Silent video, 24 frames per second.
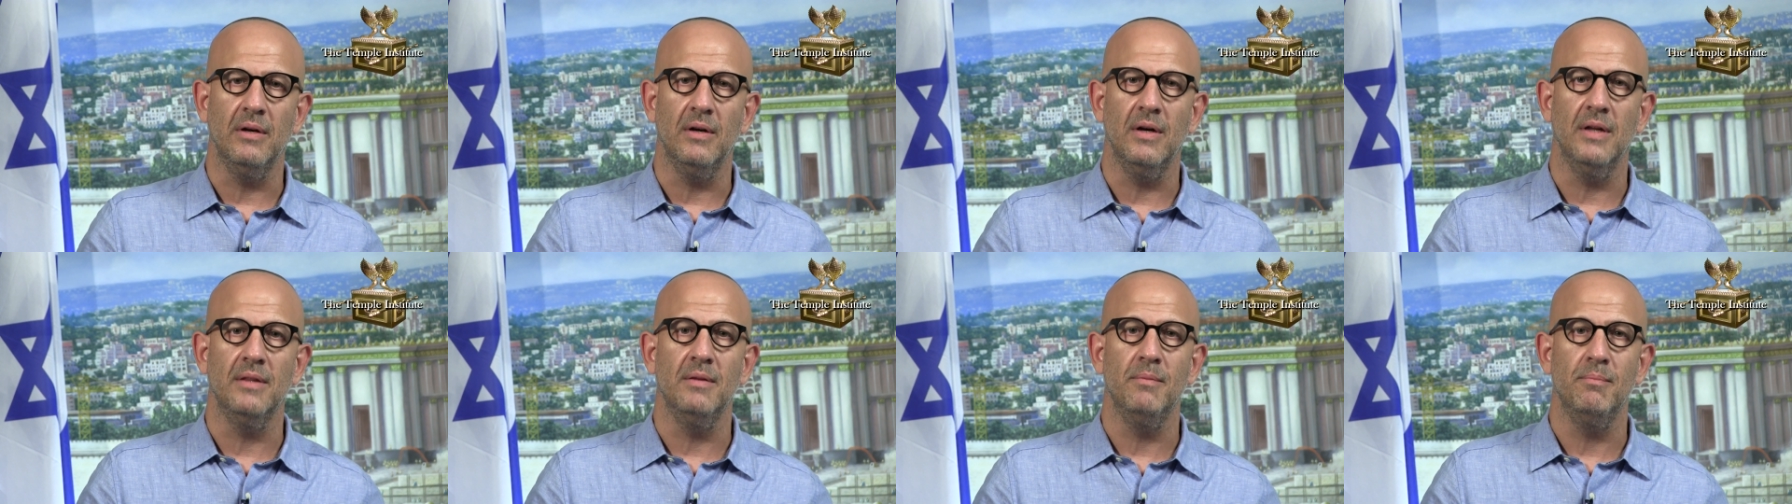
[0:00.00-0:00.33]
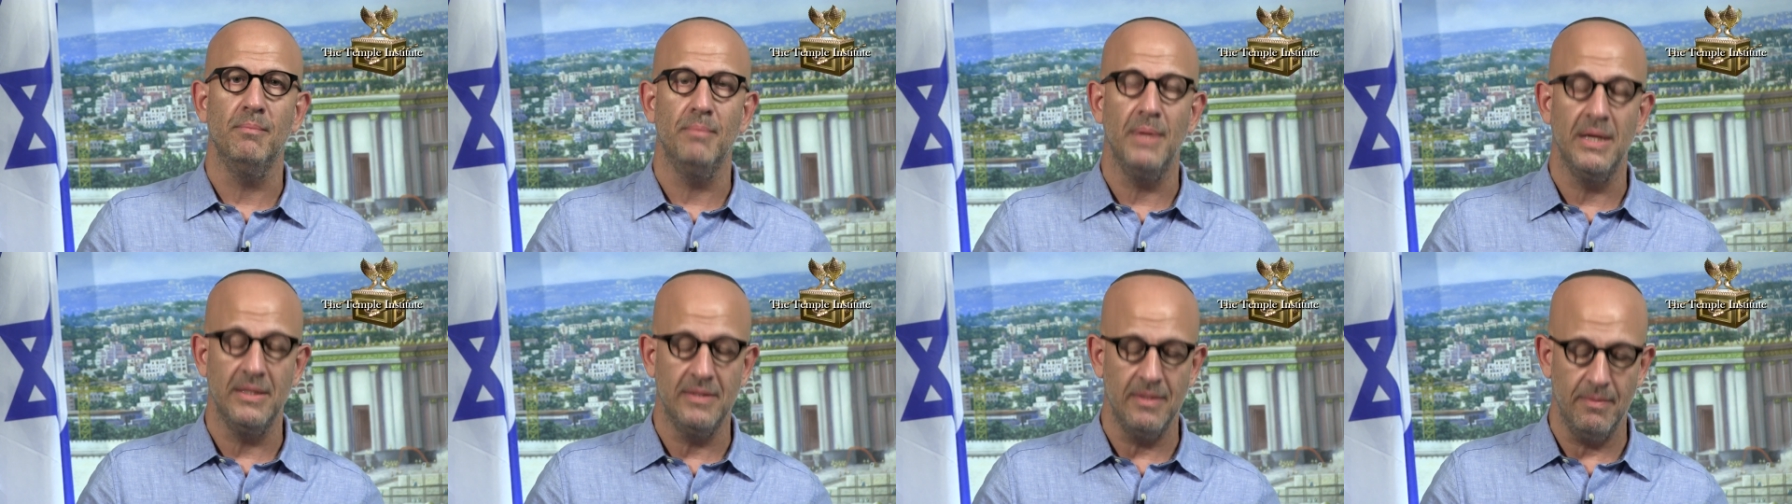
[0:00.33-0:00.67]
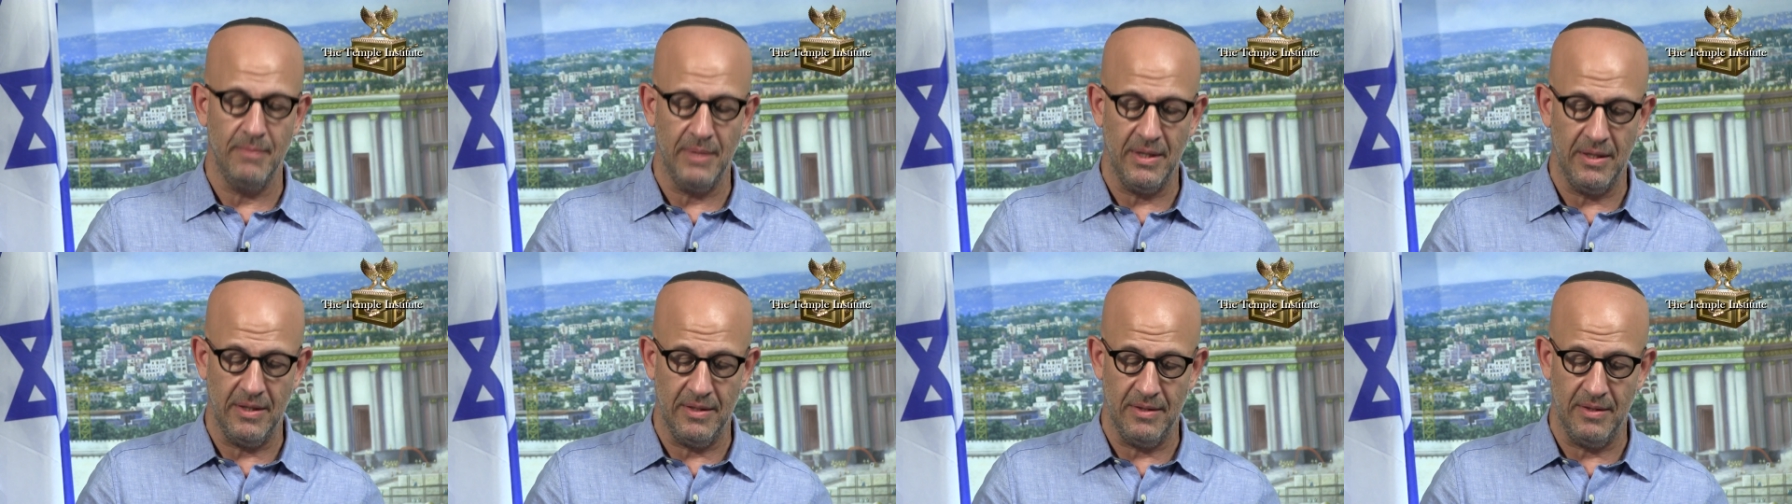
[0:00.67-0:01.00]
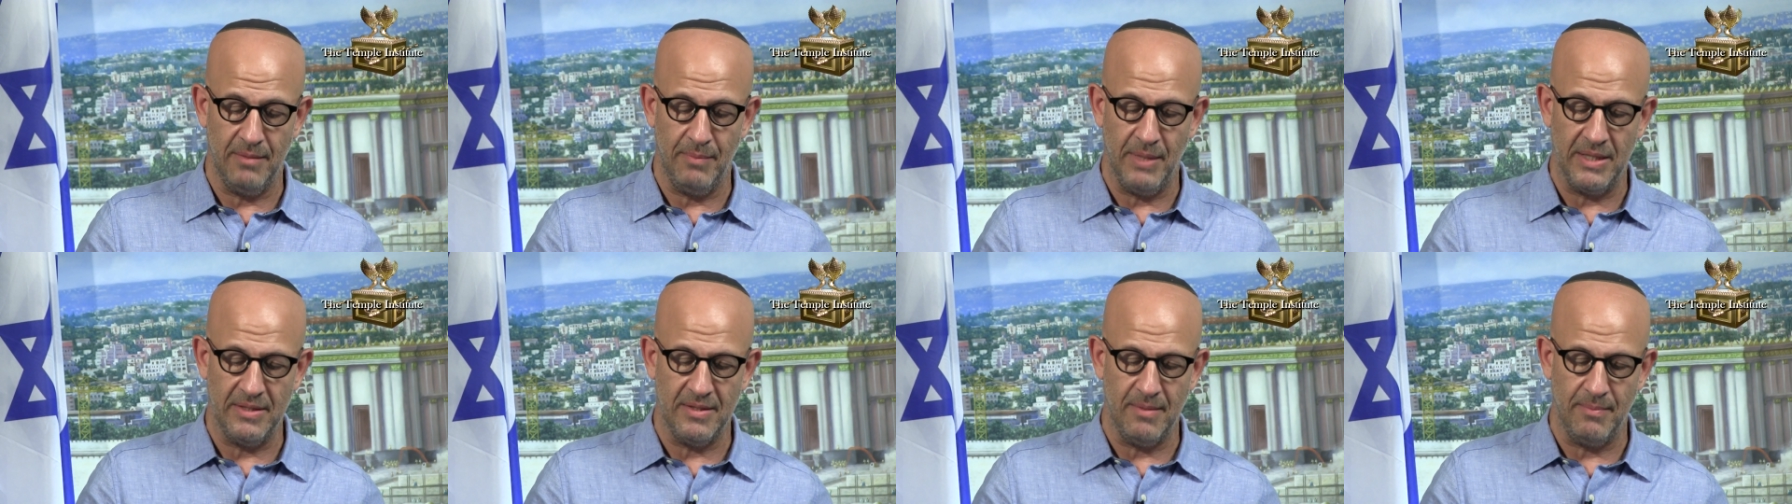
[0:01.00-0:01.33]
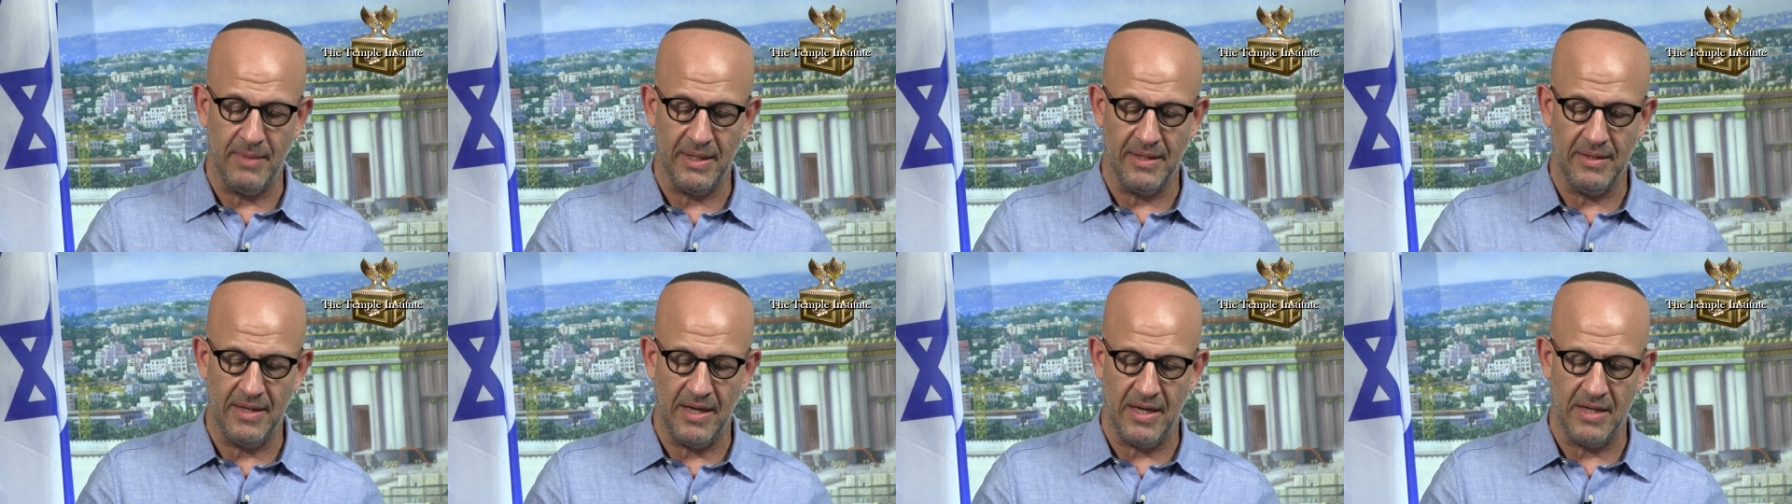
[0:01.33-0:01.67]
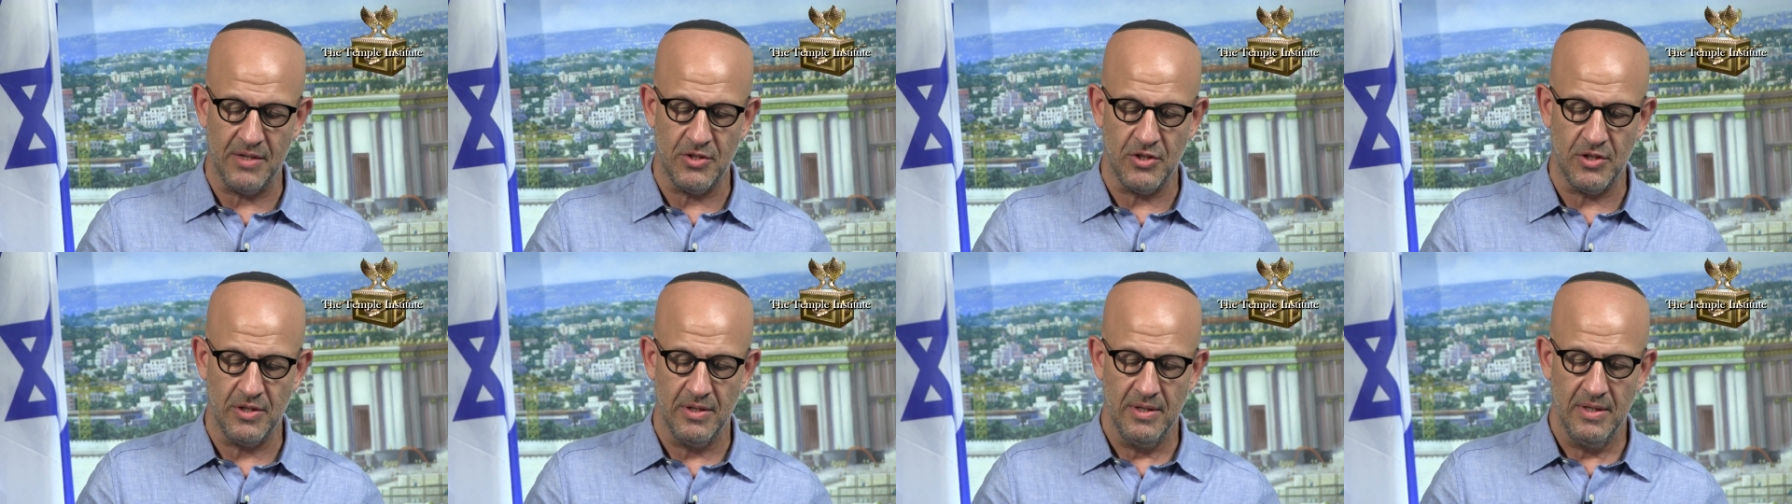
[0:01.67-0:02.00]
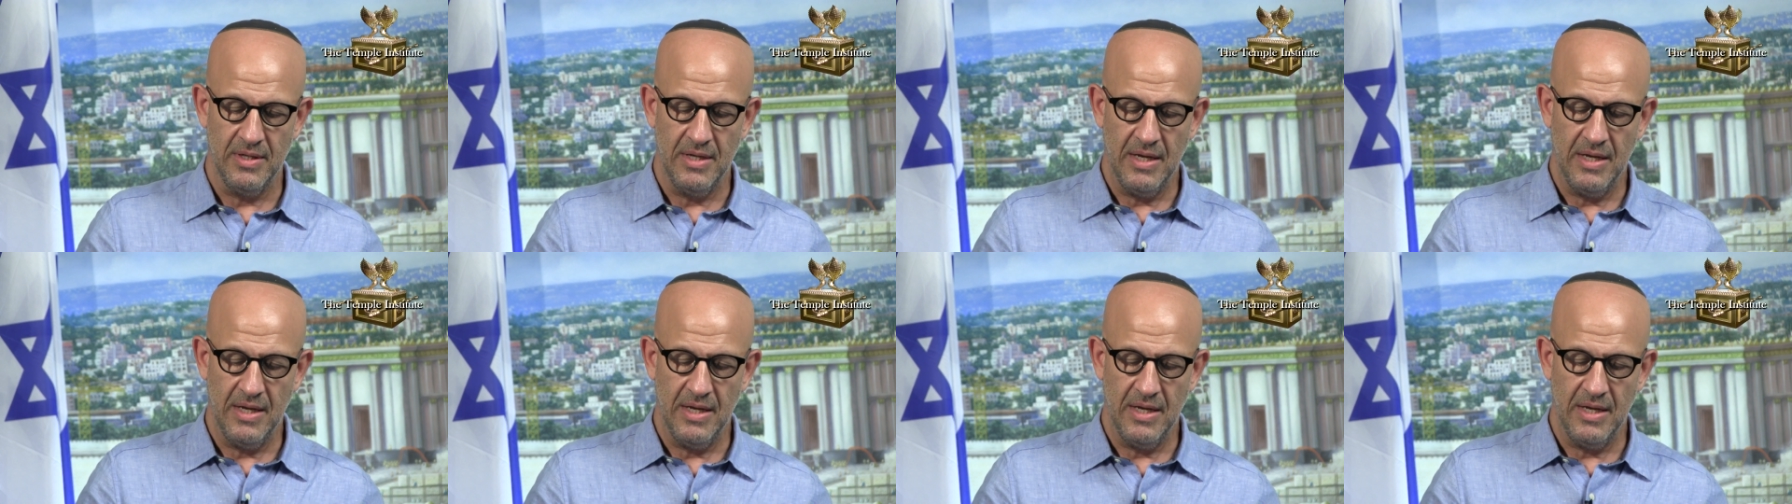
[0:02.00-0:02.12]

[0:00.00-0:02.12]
on in the Beit HaMikdash.